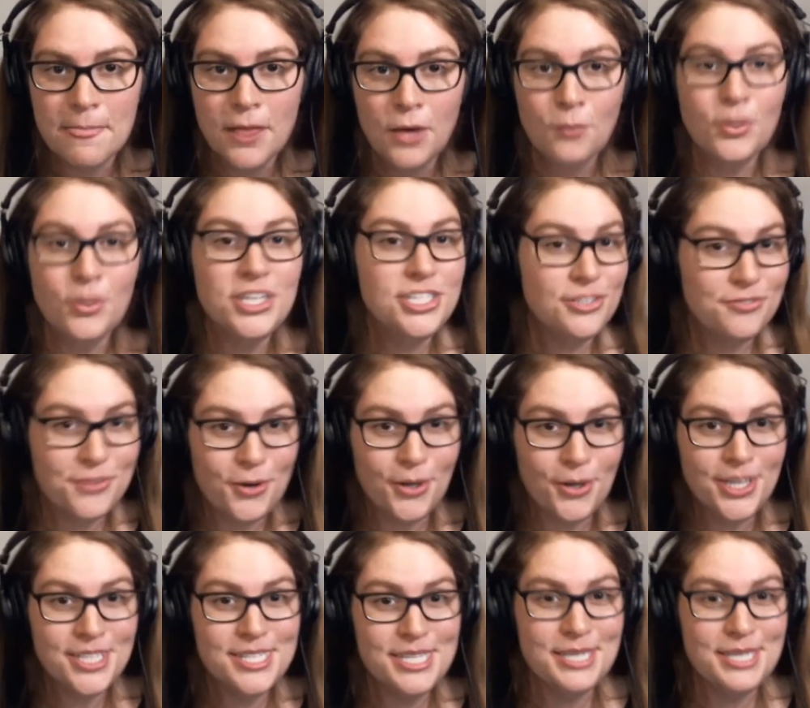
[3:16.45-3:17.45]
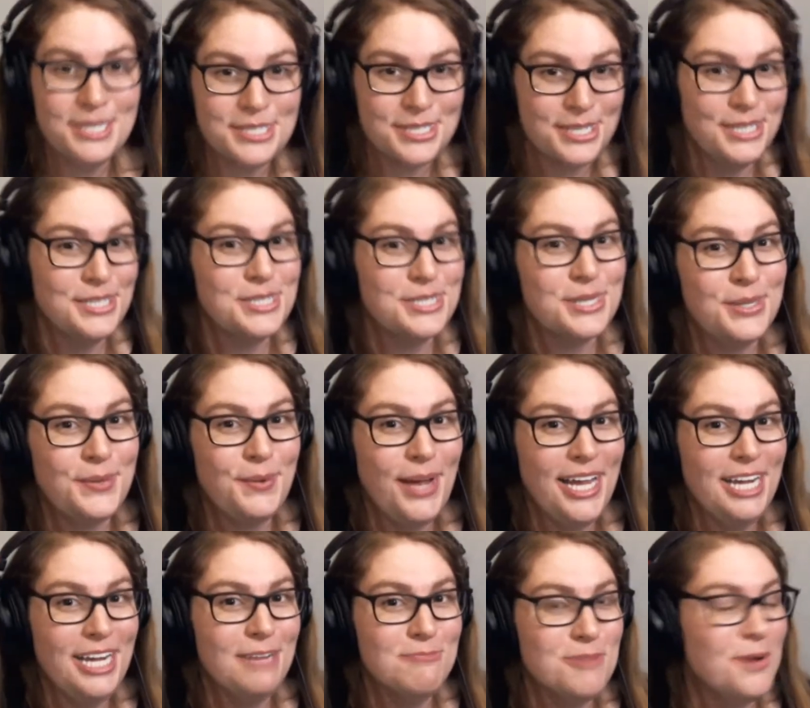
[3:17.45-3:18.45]
which of course is
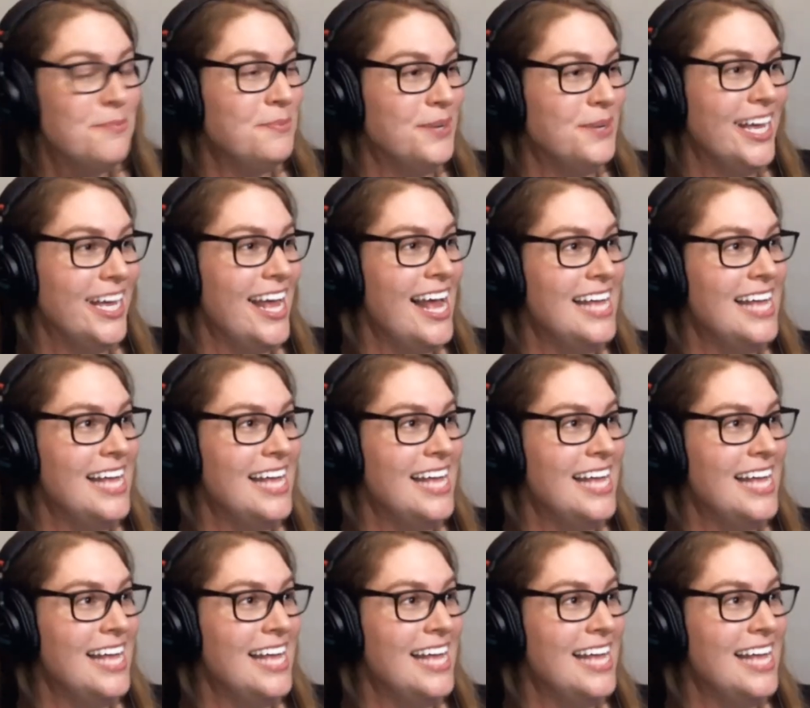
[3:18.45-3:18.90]
quite appropriate